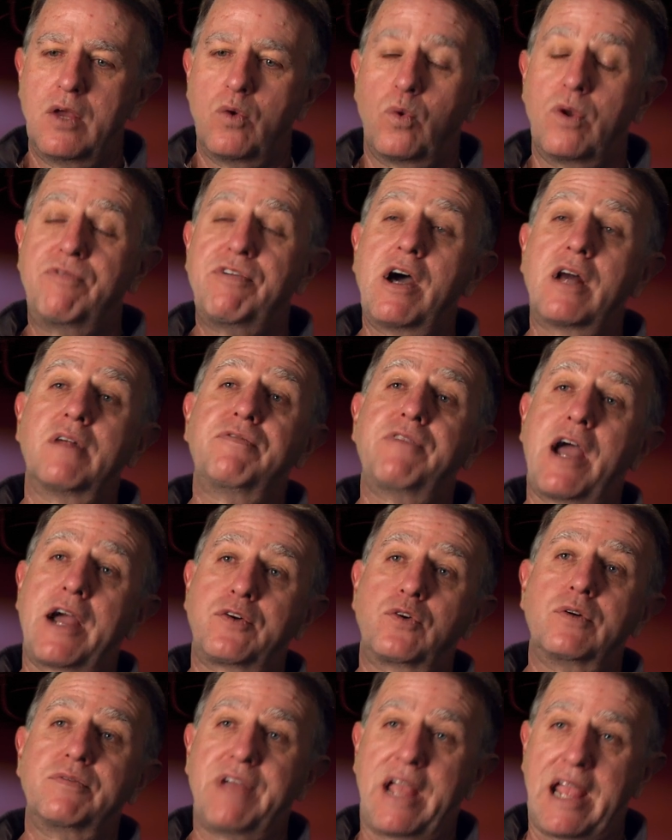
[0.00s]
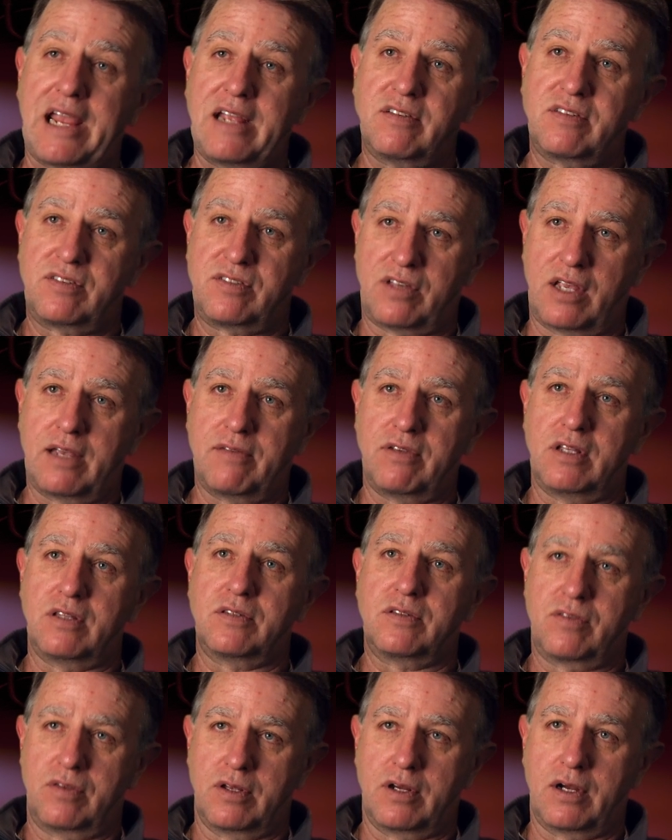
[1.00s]
We found a factor of eight
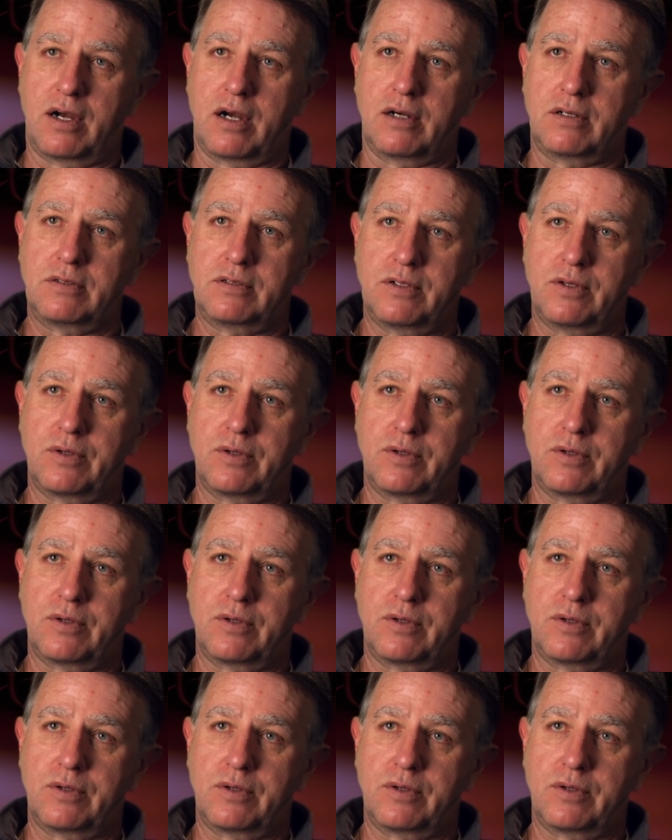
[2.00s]
savings there.